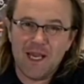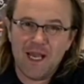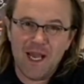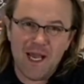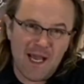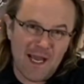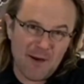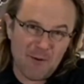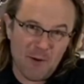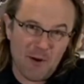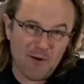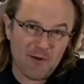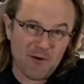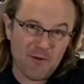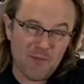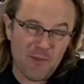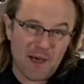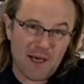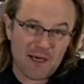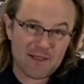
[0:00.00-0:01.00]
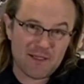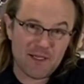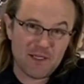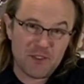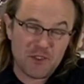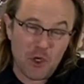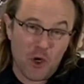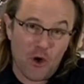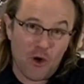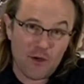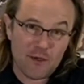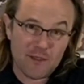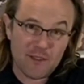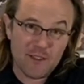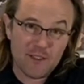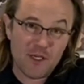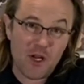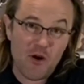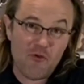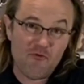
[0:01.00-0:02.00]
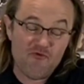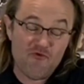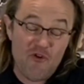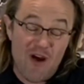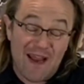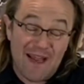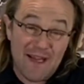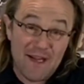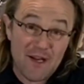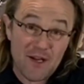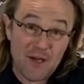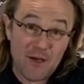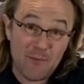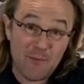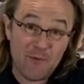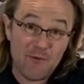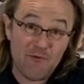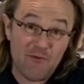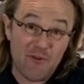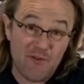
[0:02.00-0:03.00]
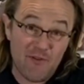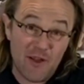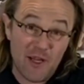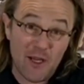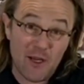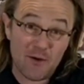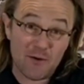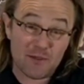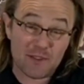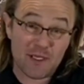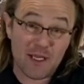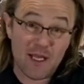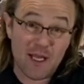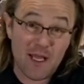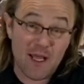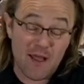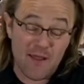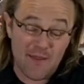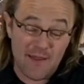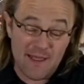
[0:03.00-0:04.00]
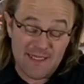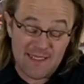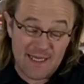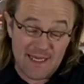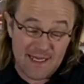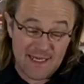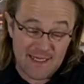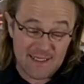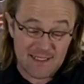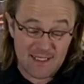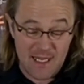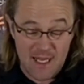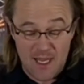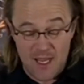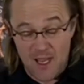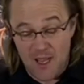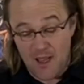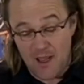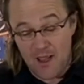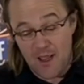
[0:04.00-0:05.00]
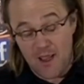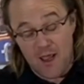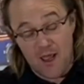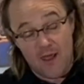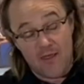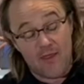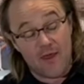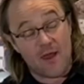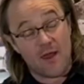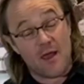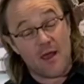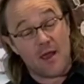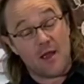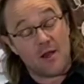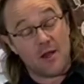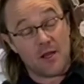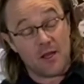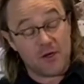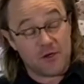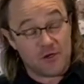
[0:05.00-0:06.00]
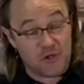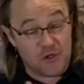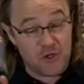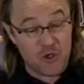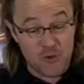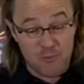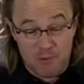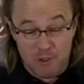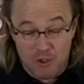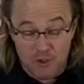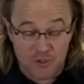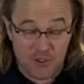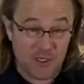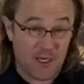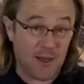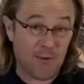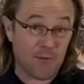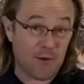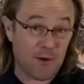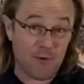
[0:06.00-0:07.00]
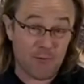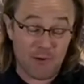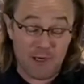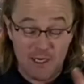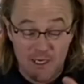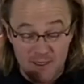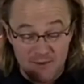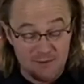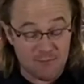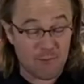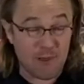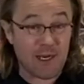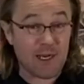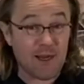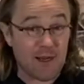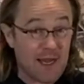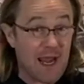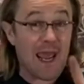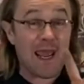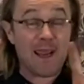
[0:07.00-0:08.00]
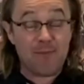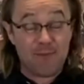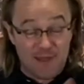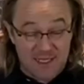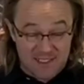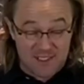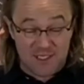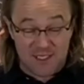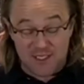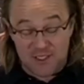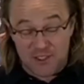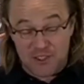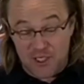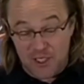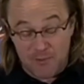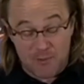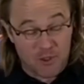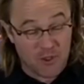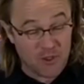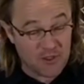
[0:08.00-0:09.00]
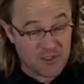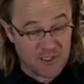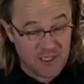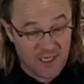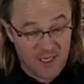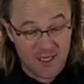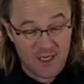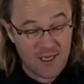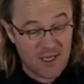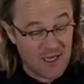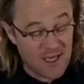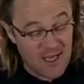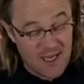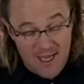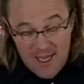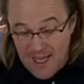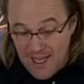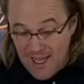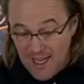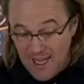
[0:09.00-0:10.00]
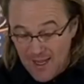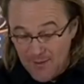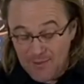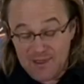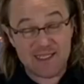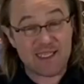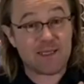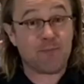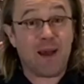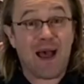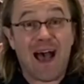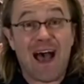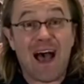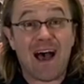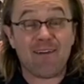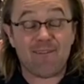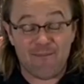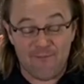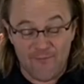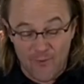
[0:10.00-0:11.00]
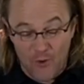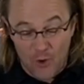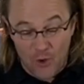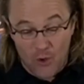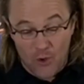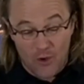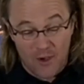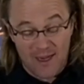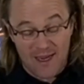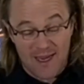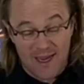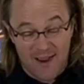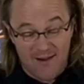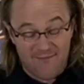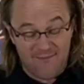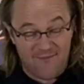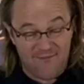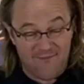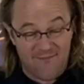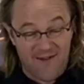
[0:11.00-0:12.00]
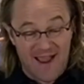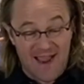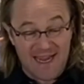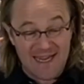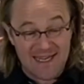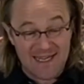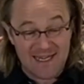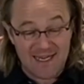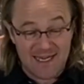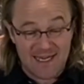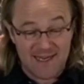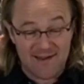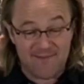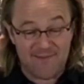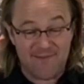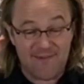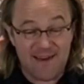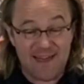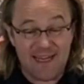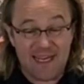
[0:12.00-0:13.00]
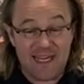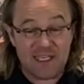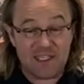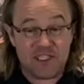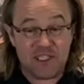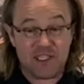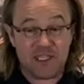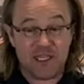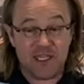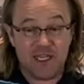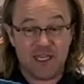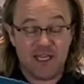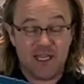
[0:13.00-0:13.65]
Hi, welcome back to John's Random Reviews. This is the tube cutter. We're gonna name this tube cutter. This is part 4. I've finally finished.